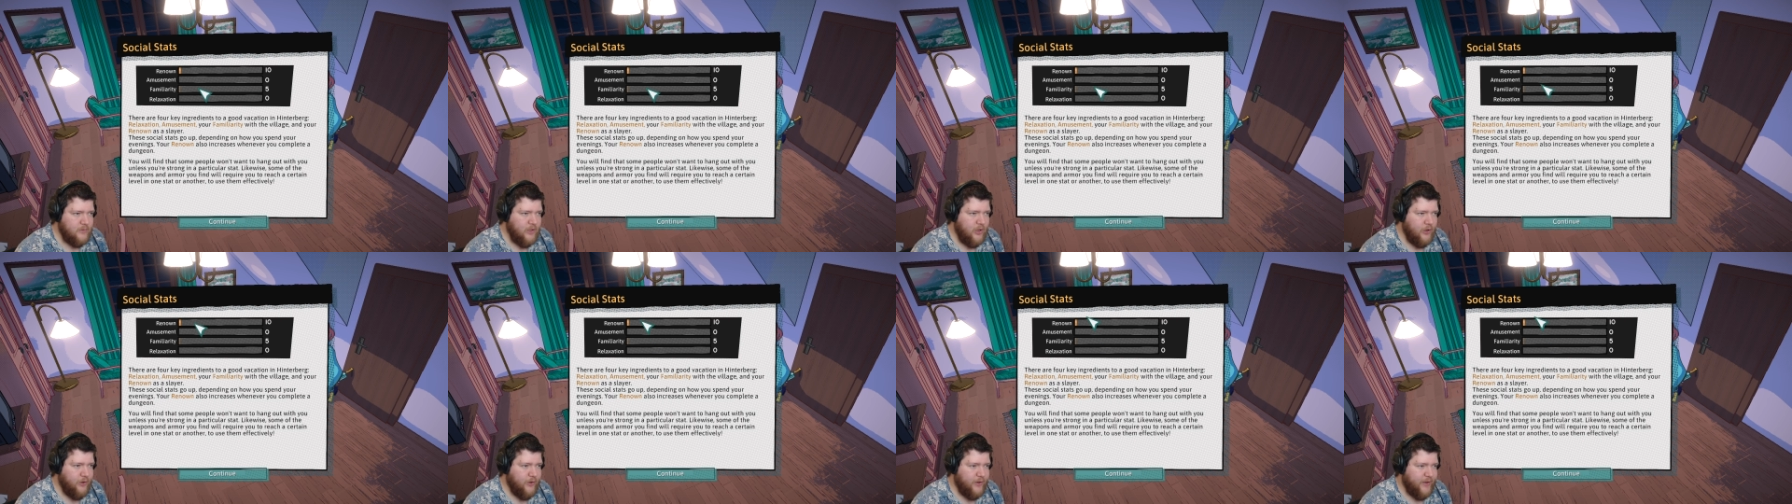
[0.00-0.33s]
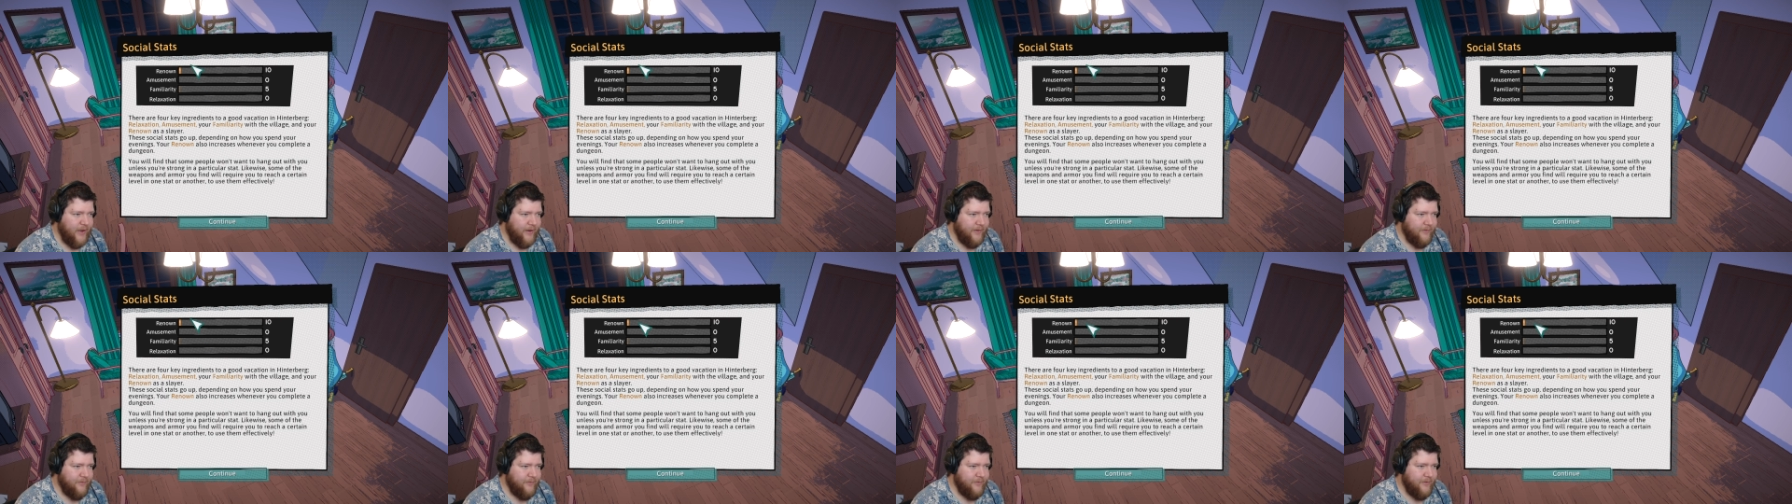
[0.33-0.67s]

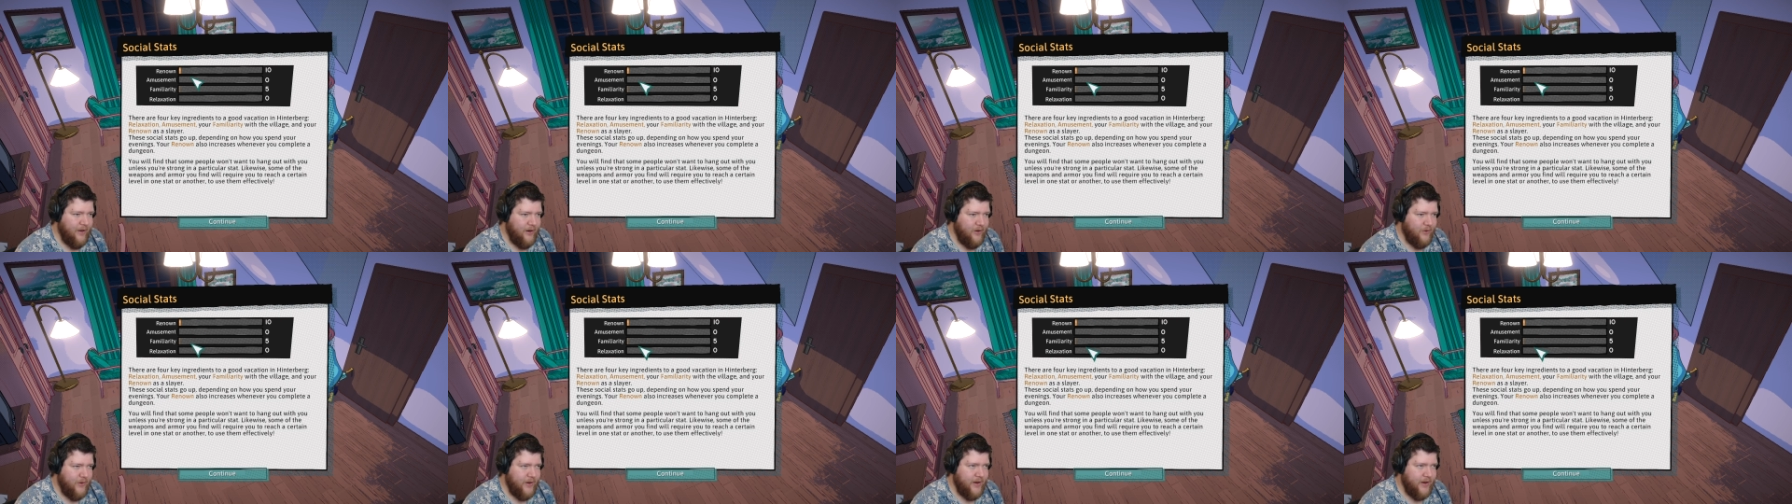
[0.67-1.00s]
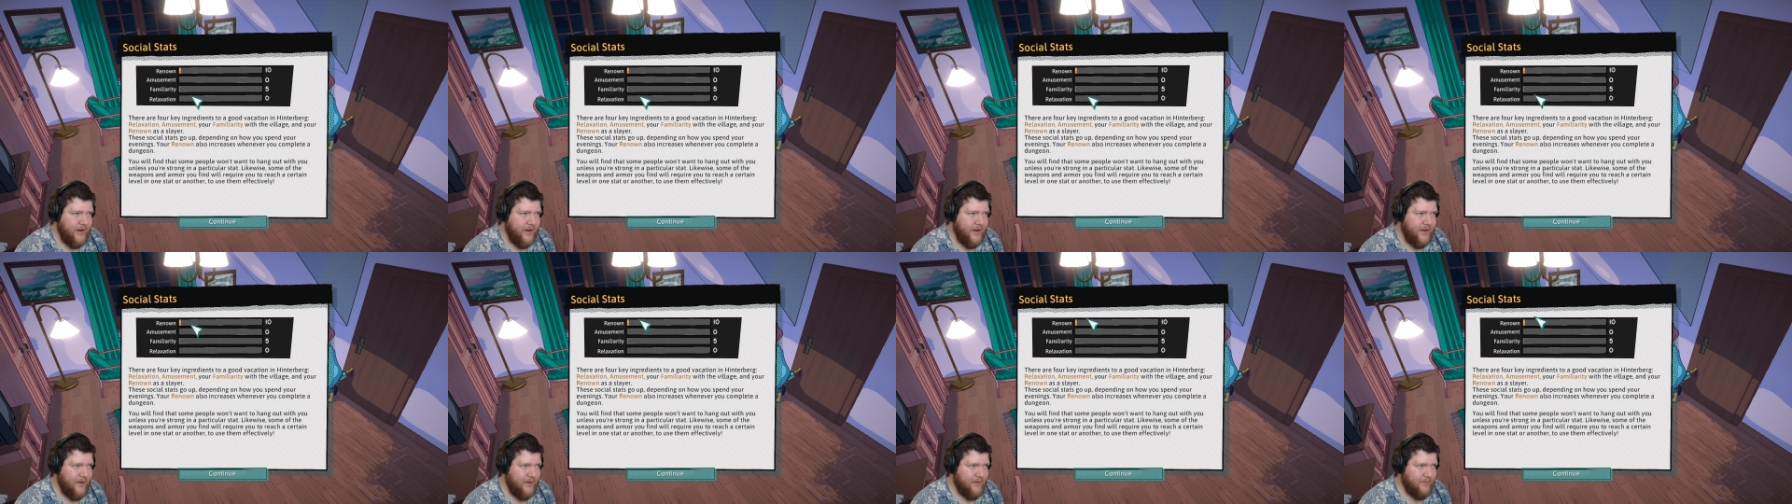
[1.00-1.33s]
Okay,
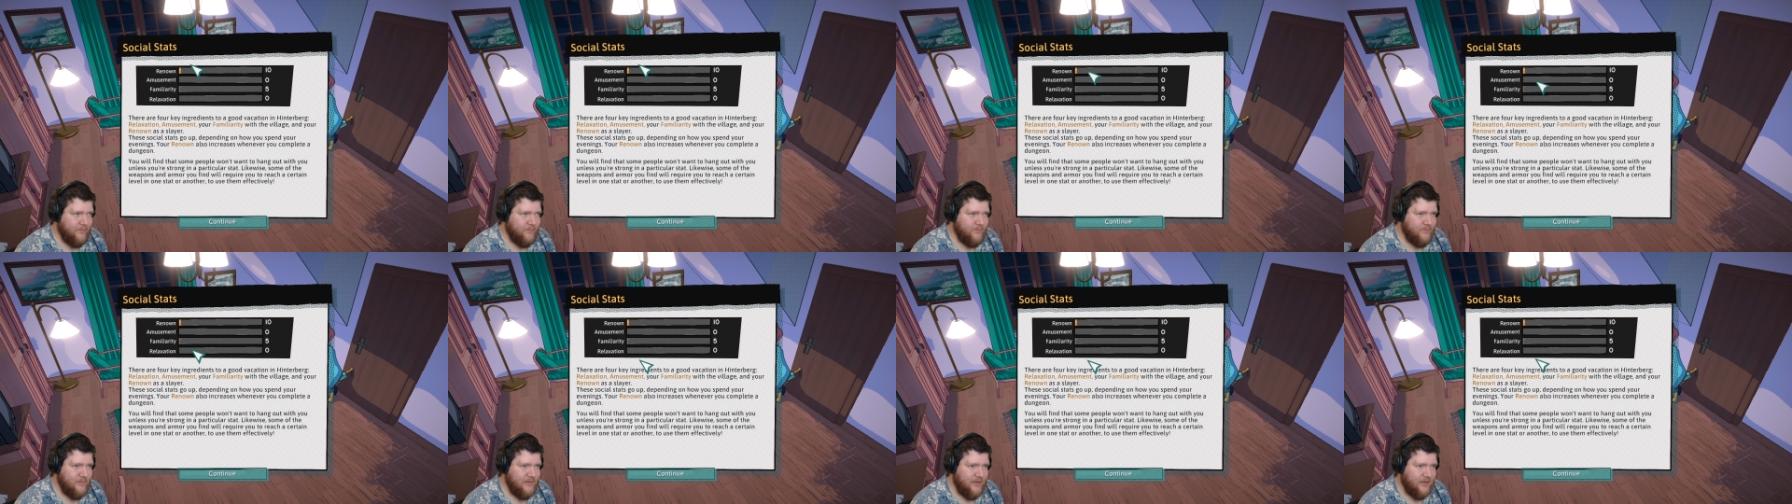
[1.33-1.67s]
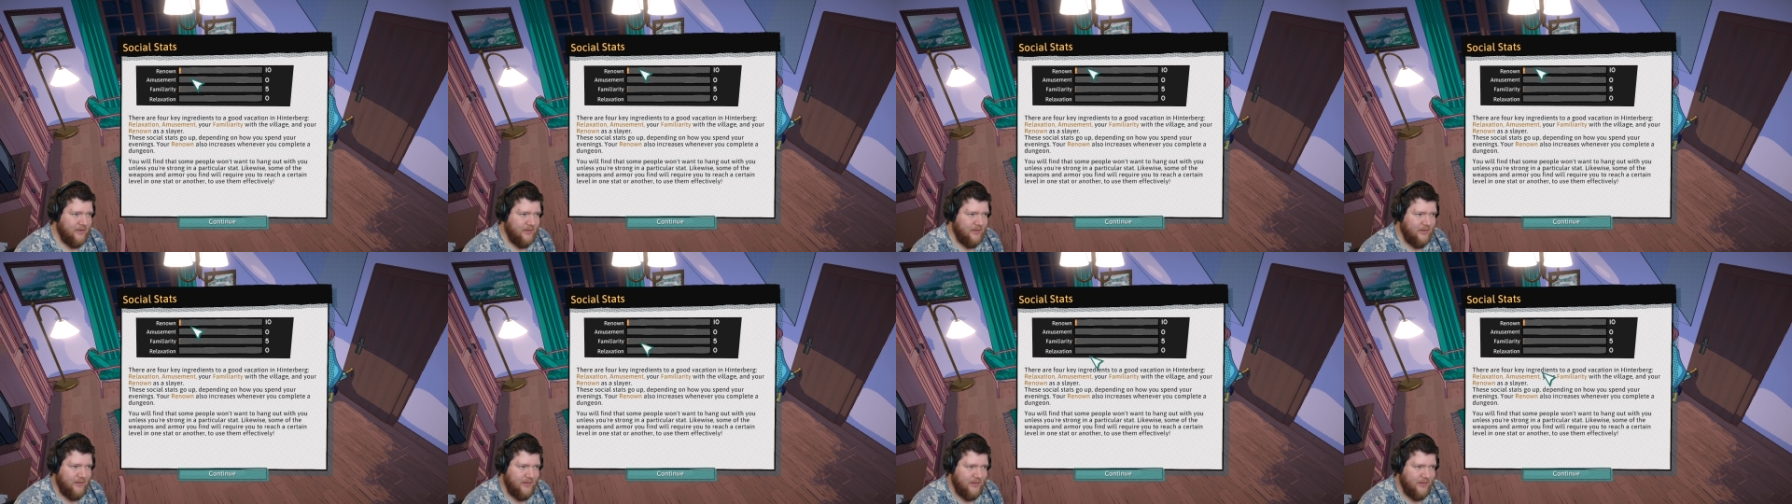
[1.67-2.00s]
very
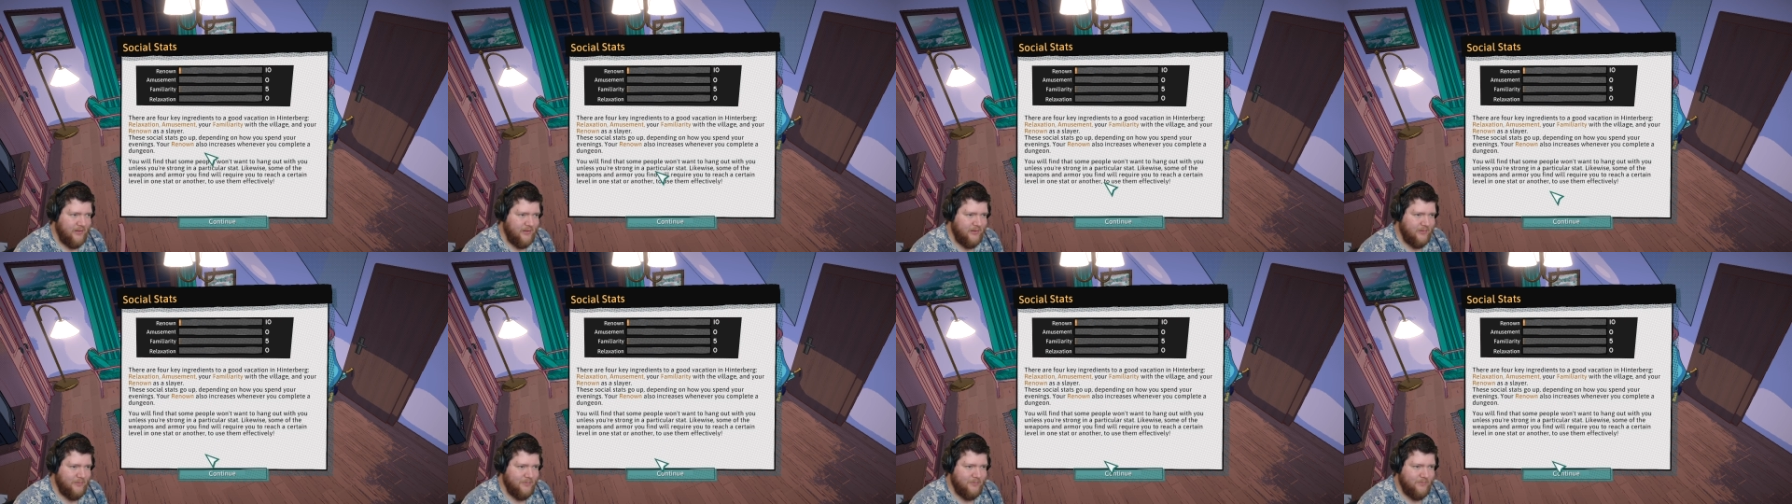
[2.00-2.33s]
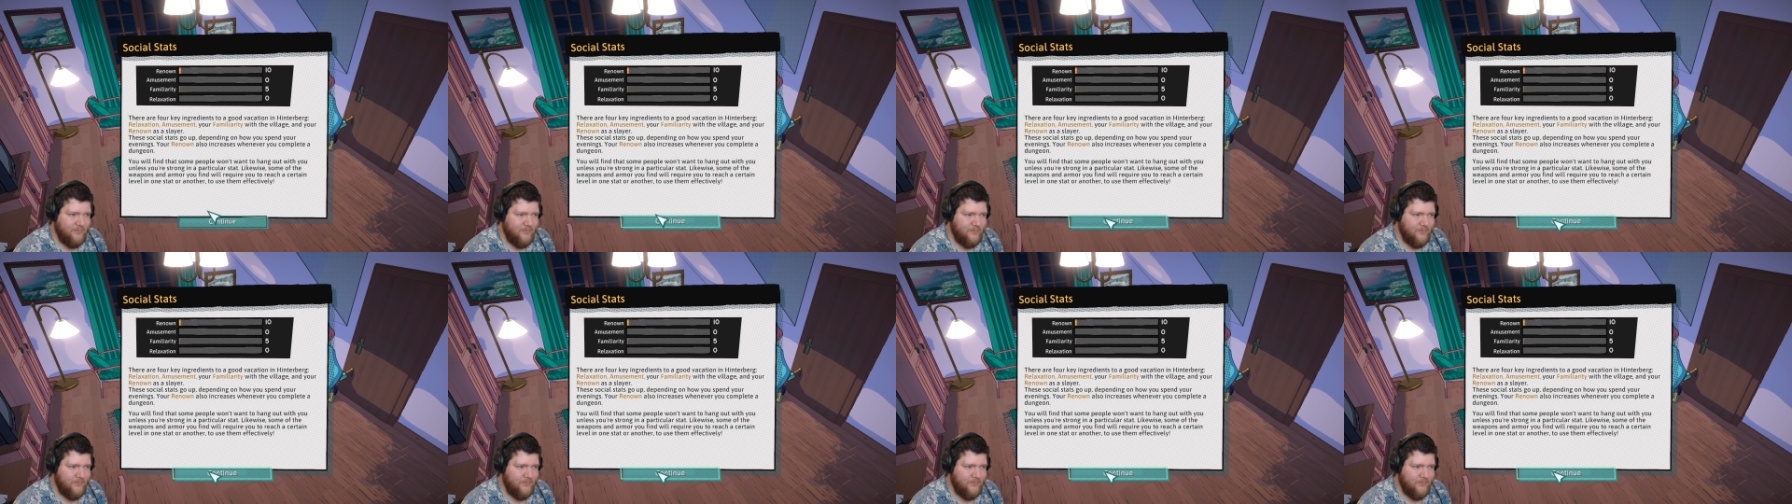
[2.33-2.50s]
little.